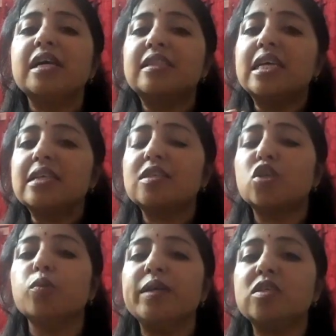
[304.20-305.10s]
this
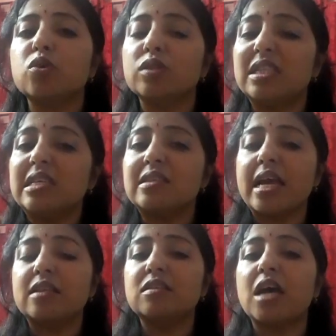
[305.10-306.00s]
Rubisco, this
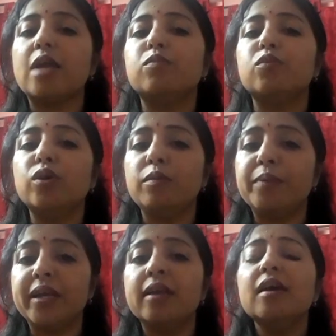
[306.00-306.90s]
enzyme will
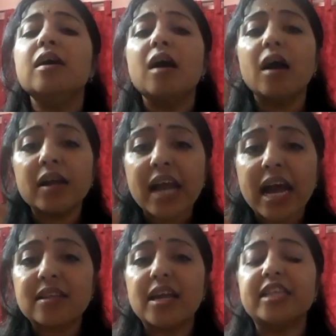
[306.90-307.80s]
be
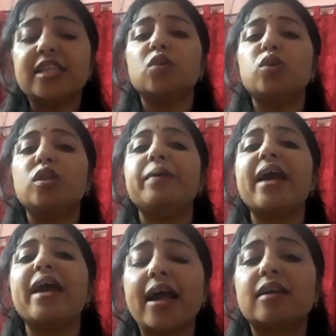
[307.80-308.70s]
catalyting, will be
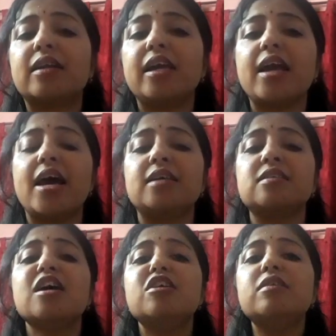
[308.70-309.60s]
acting
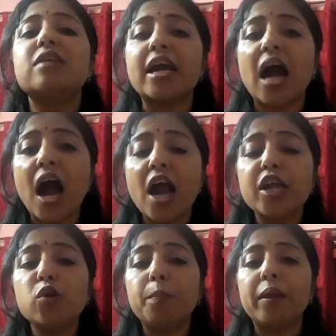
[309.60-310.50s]
as
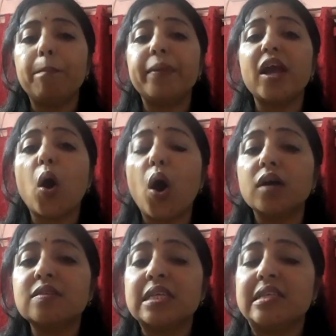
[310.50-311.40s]
RUBP
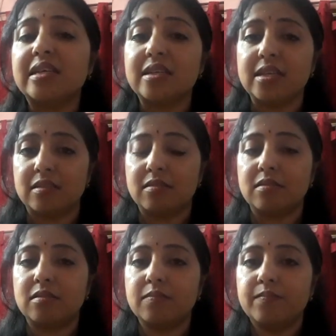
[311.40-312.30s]

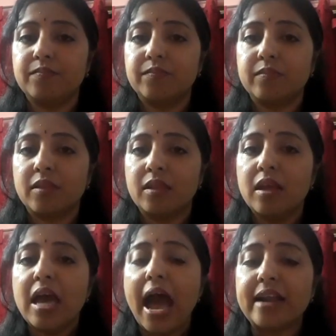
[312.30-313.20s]
oxygenase,
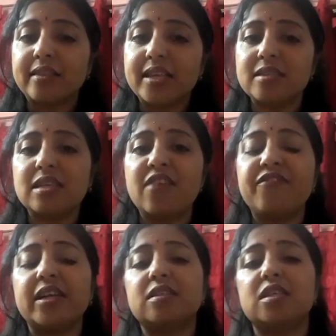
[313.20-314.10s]
and this
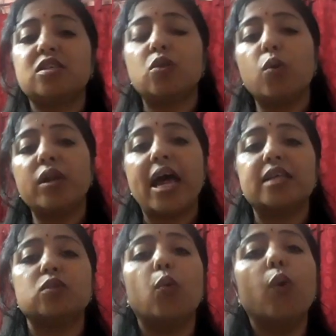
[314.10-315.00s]
effect is known
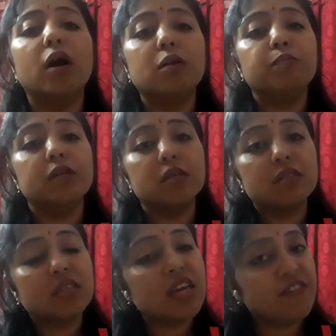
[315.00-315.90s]
as
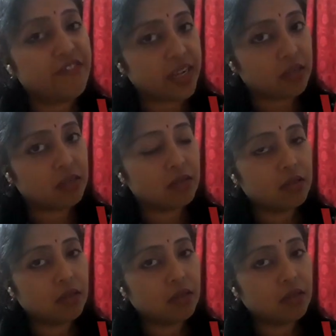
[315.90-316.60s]
Warburg's effect.